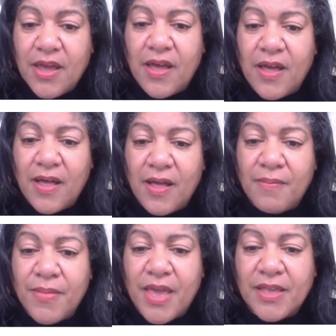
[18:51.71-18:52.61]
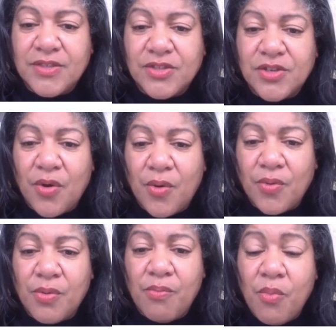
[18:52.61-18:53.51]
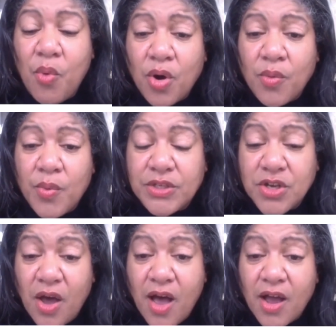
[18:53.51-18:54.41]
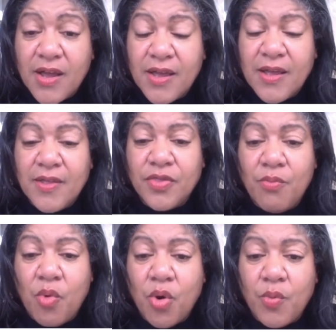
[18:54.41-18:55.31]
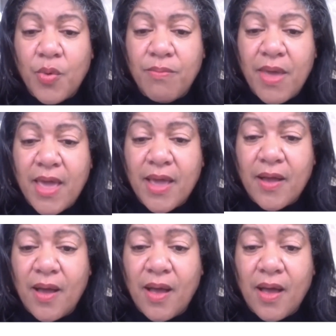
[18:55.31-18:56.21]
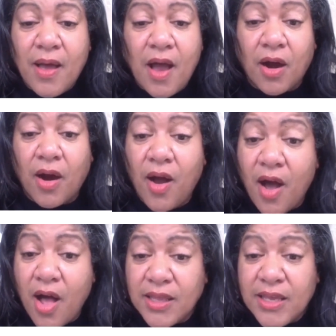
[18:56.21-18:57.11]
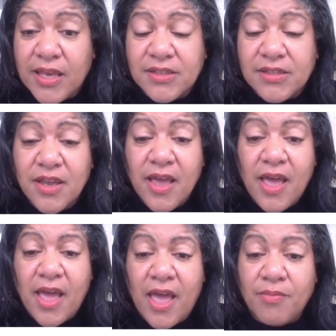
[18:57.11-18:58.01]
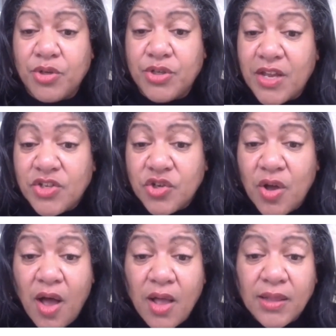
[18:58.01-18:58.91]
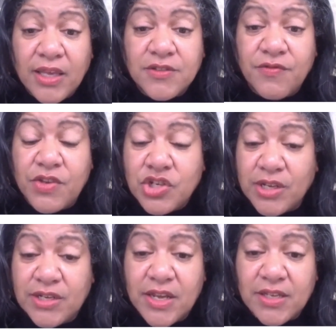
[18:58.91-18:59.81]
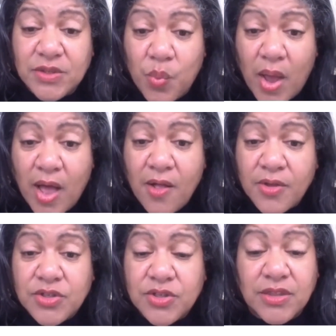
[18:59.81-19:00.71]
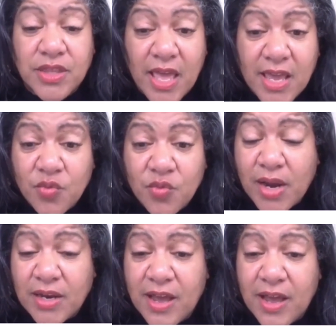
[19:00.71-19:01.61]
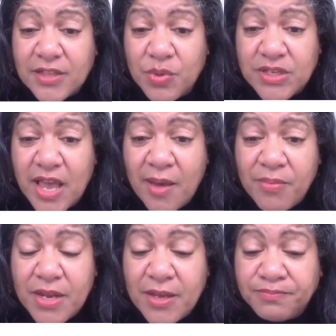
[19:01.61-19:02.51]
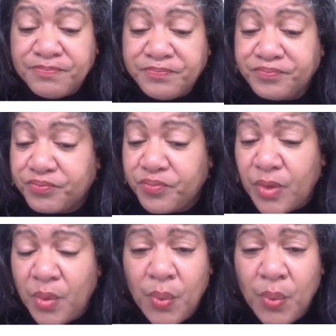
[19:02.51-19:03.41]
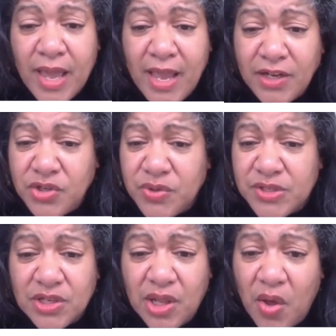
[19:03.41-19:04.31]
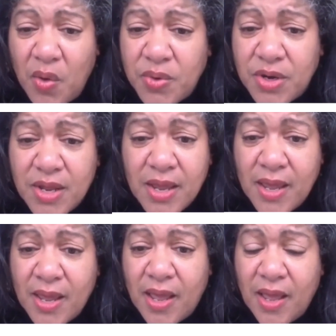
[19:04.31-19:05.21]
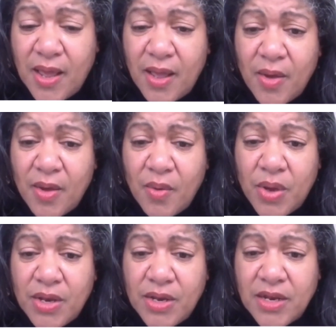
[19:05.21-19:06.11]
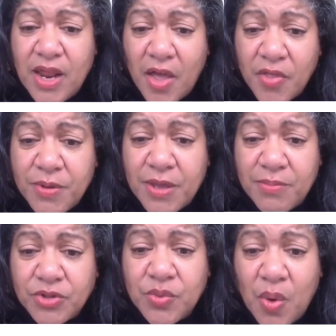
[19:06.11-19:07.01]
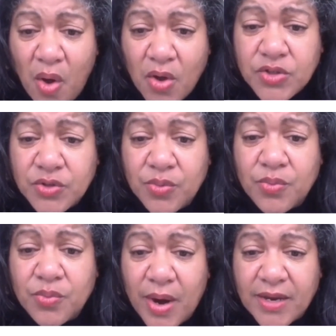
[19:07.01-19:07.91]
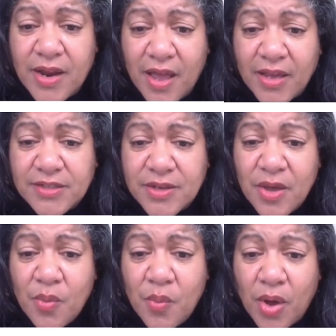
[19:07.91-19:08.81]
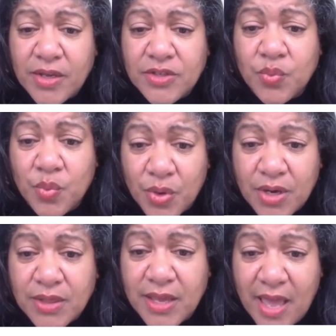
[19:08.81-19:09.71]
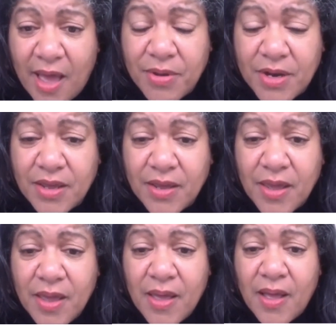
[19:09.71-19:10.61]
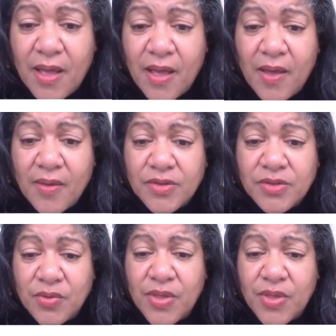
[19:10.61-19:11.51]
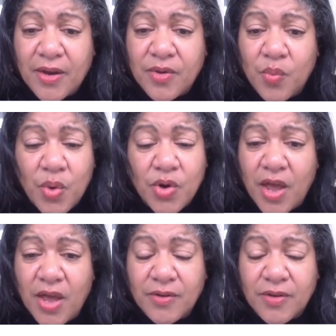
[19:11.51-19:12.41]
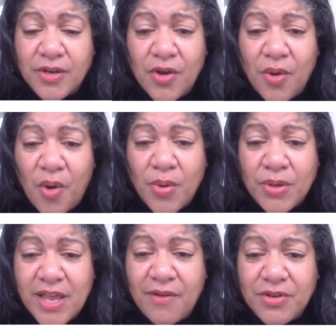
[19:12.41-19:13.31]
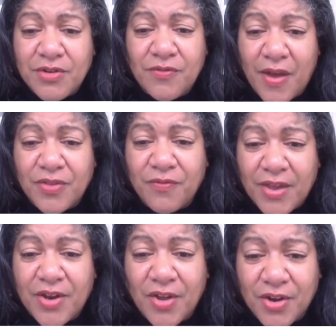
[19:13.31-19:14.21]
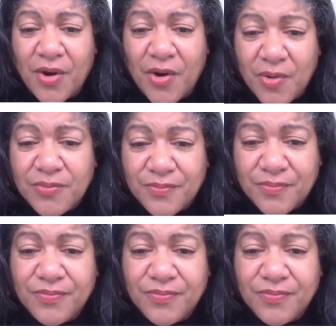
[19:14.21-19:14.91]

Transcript: And so the more we talk, the more we make our colleagues and potential colleagues vigilant as well, so that they recognize what's happening. We can't do this alone. We need other people to also recognize what is really happening, so that we're not, you know, always having to fight the fight on our own.